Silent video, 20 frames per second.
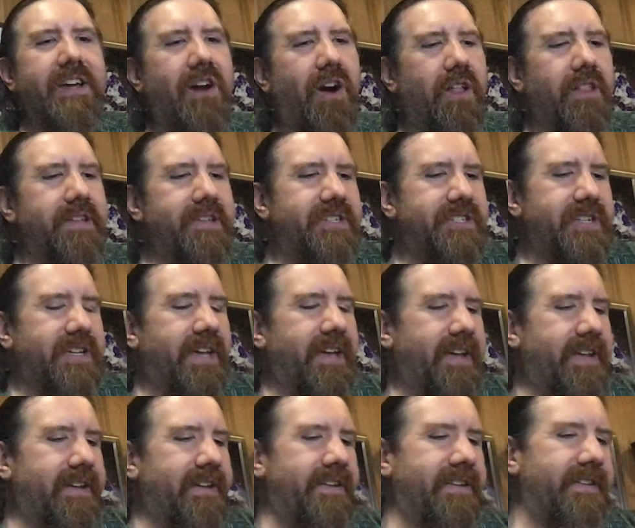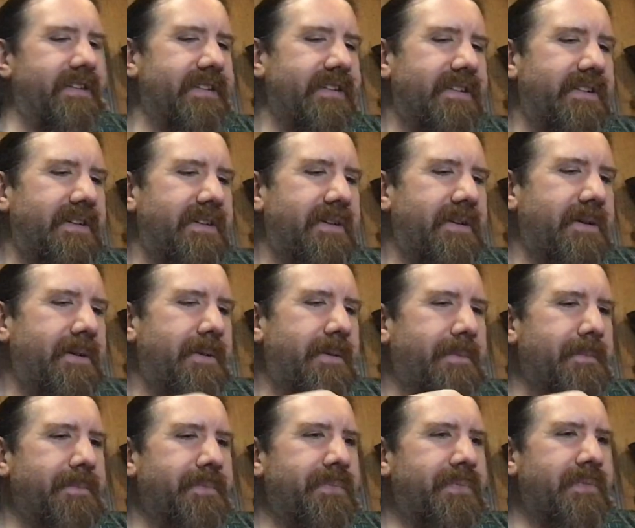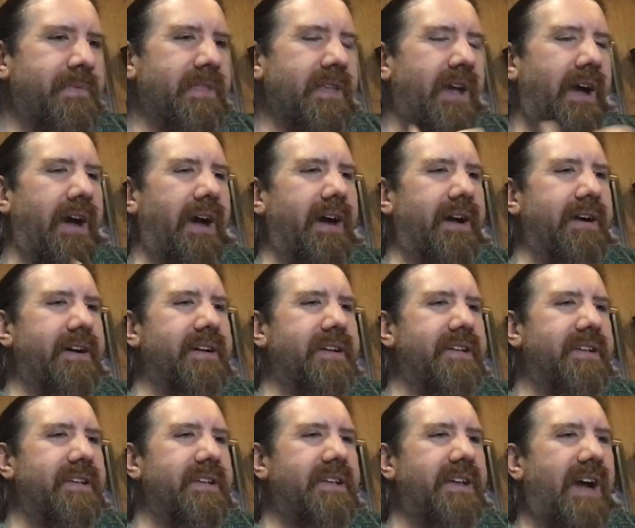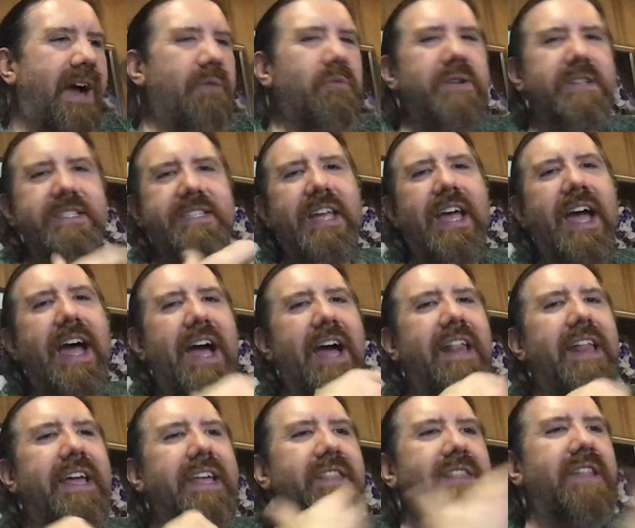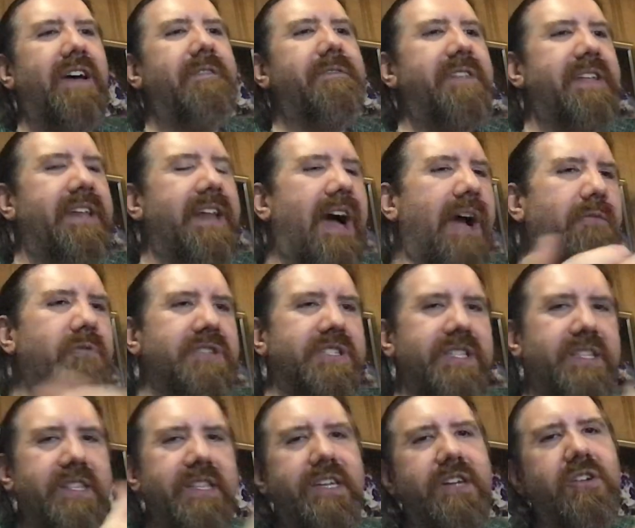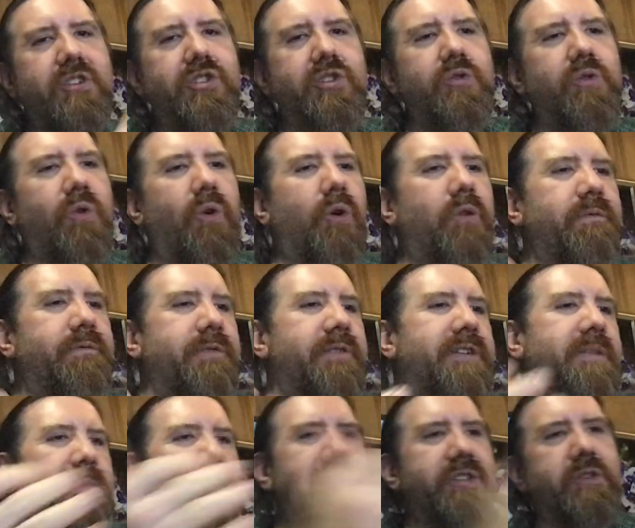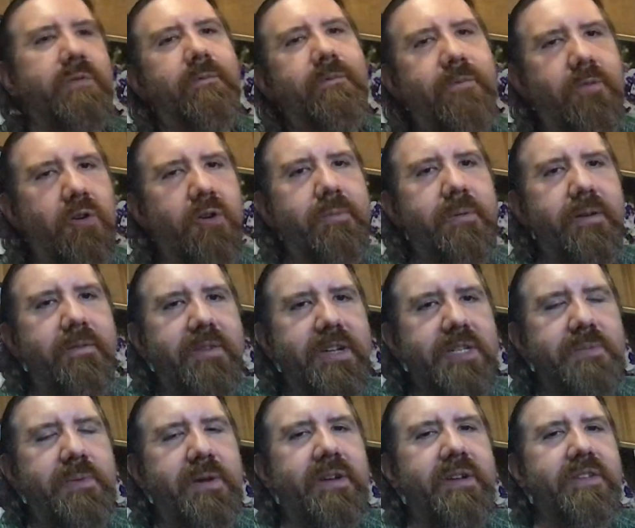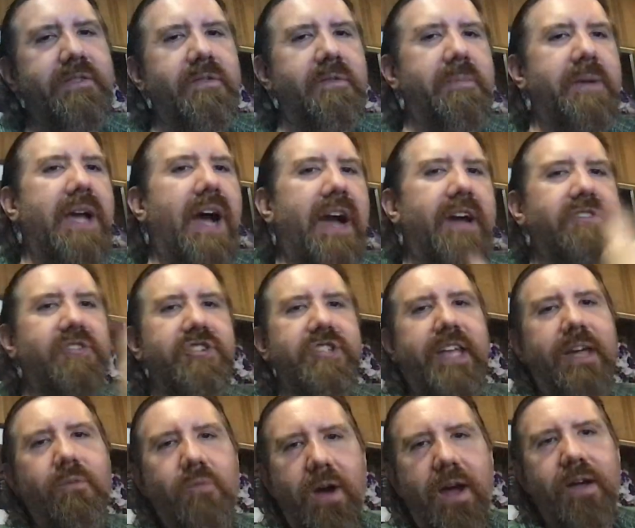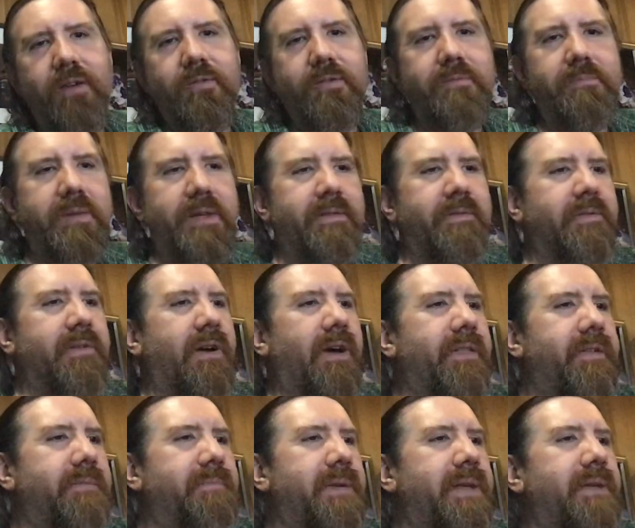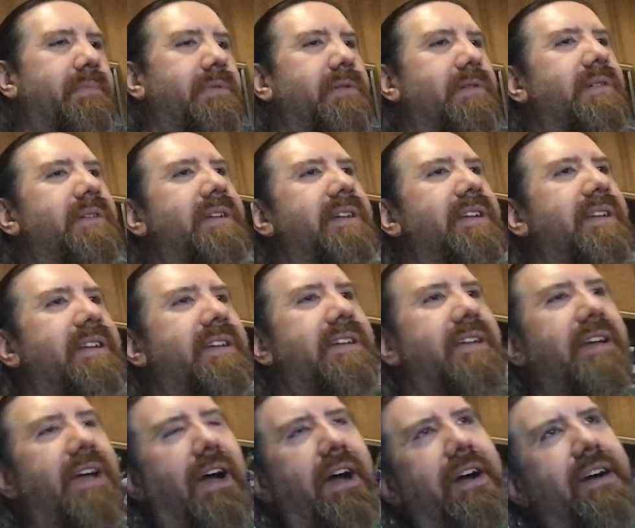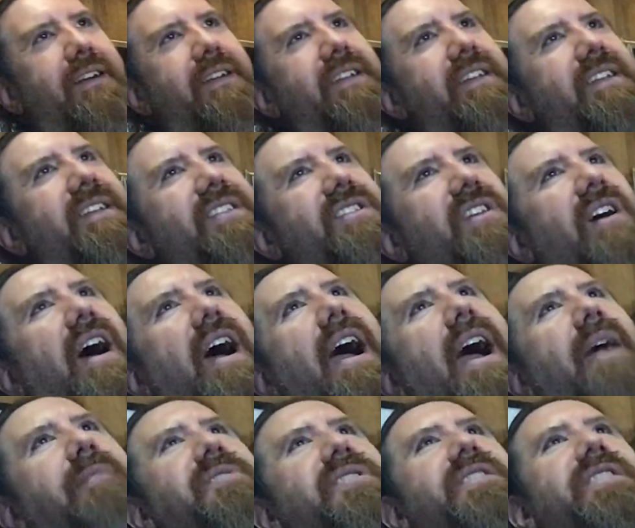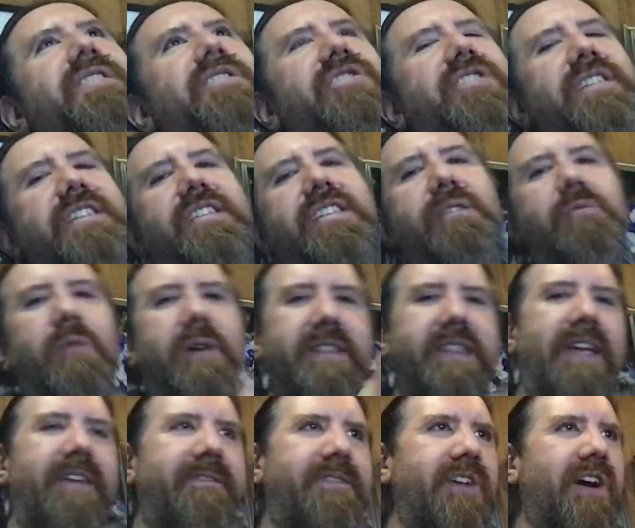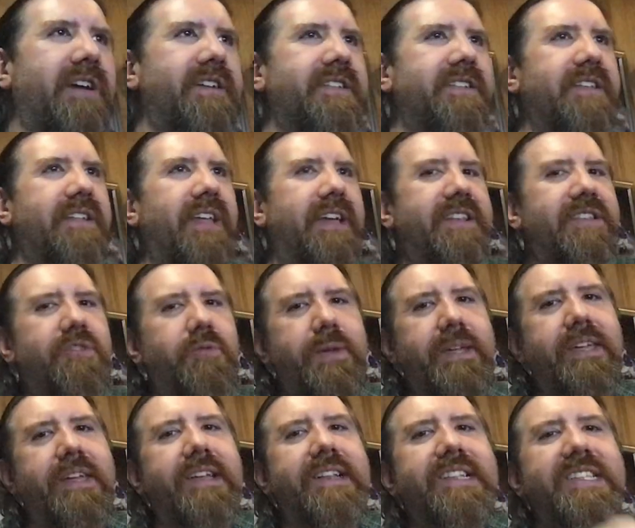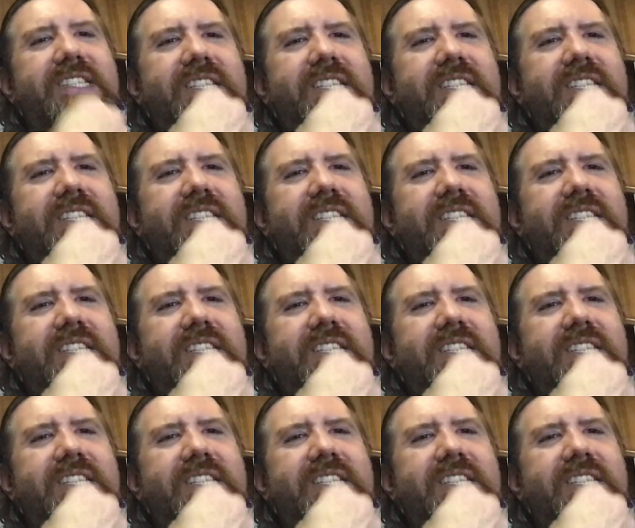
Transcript: college again, and I wouldn't say I like loved it. I was a little too old for it to be some formative experience for me. I understand why it would be for other people. I'm just interested to see what they've done to like tweak it and